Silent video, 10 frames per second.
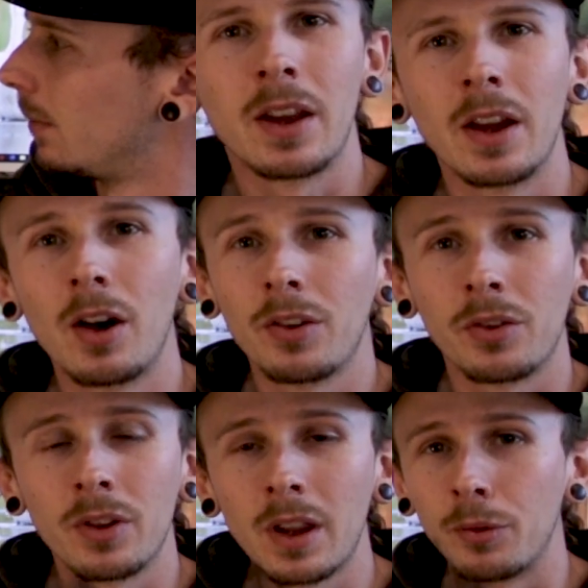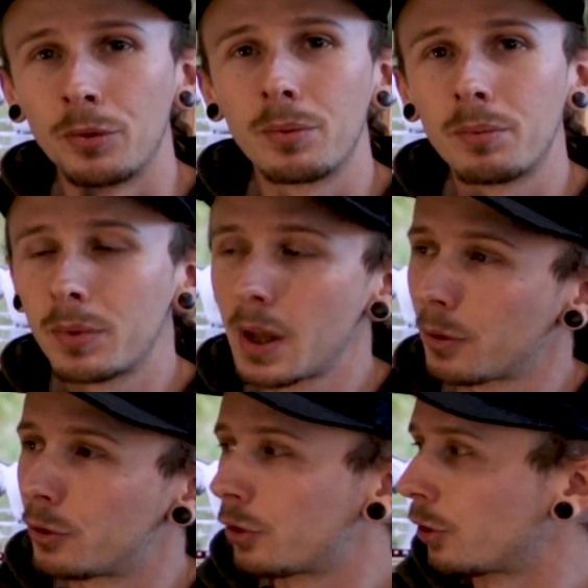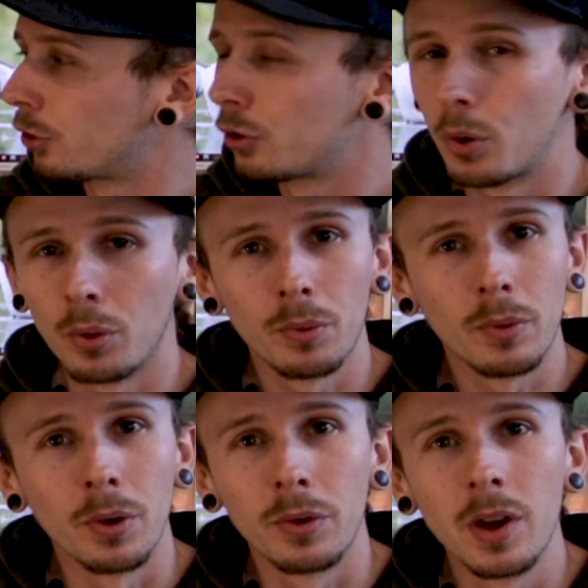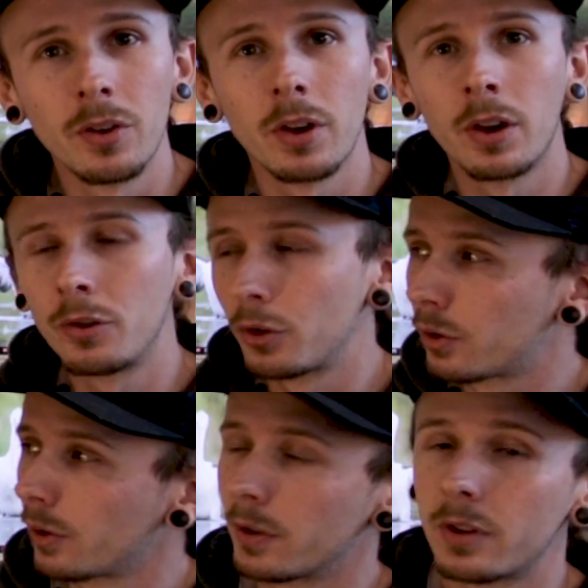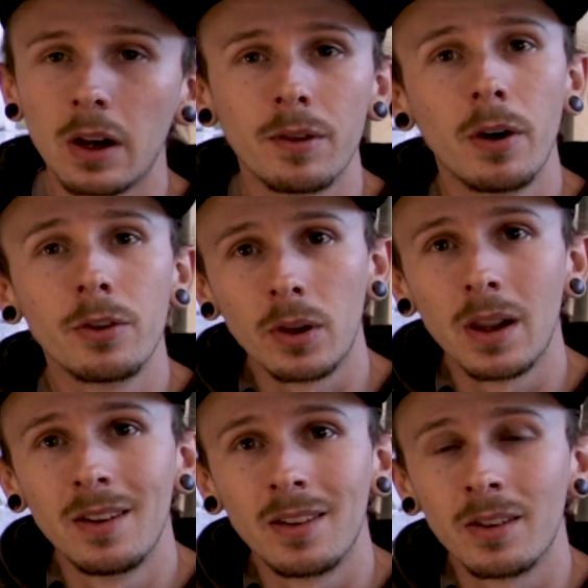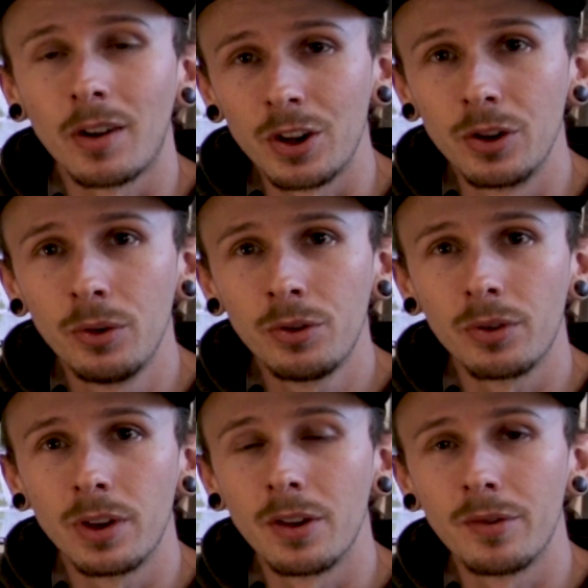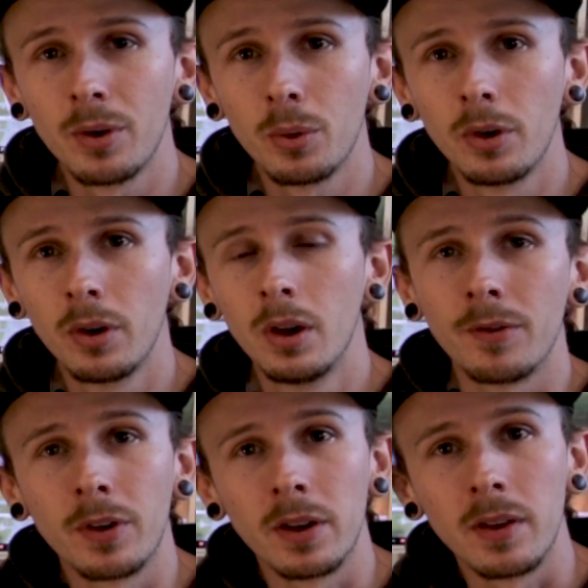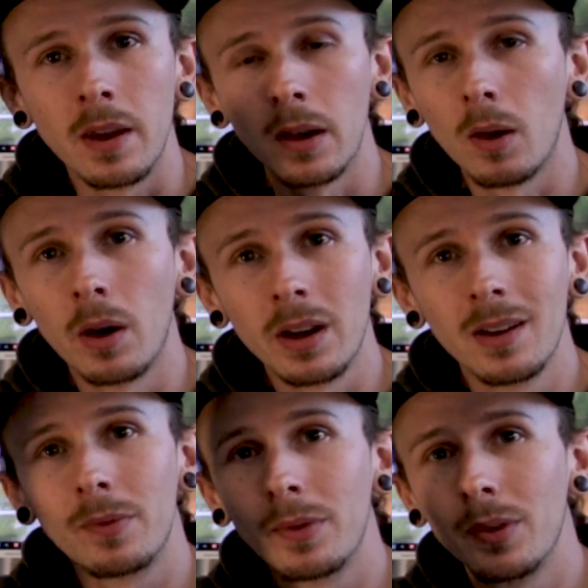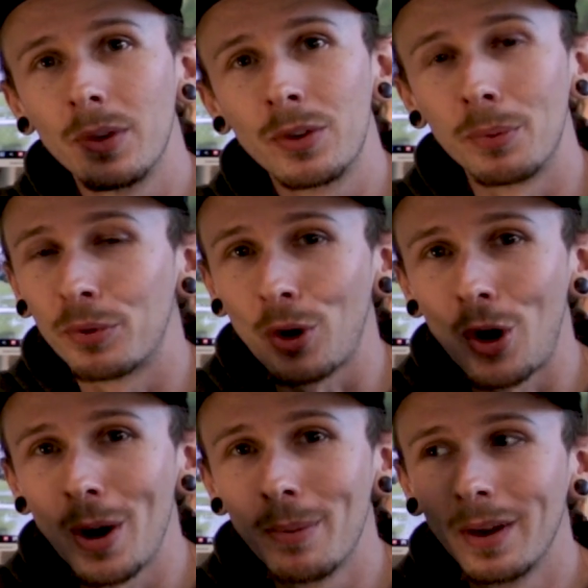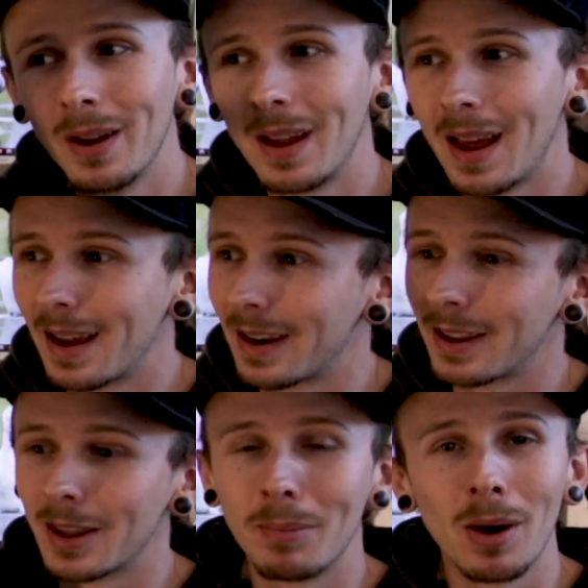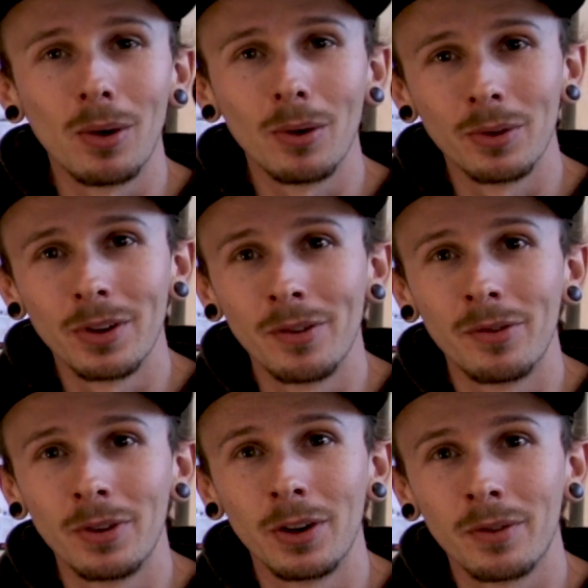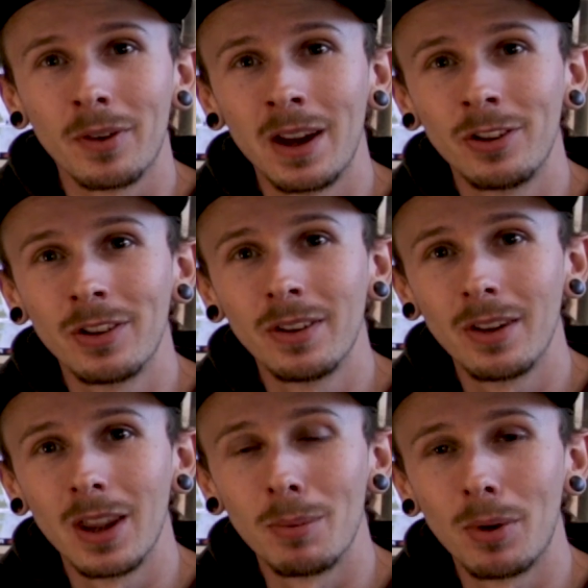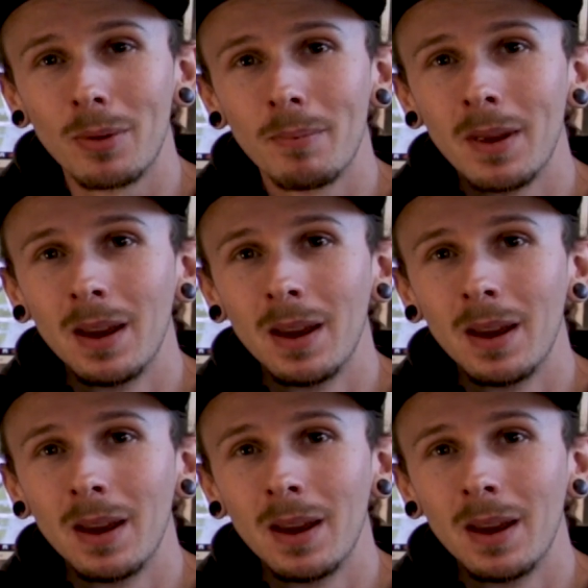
Okay, guys, so that was just a short little teaser, just of the telephoto lenses I use in the field. Don't forget to hit like, subscribe, and hit the bell notification at the bottom,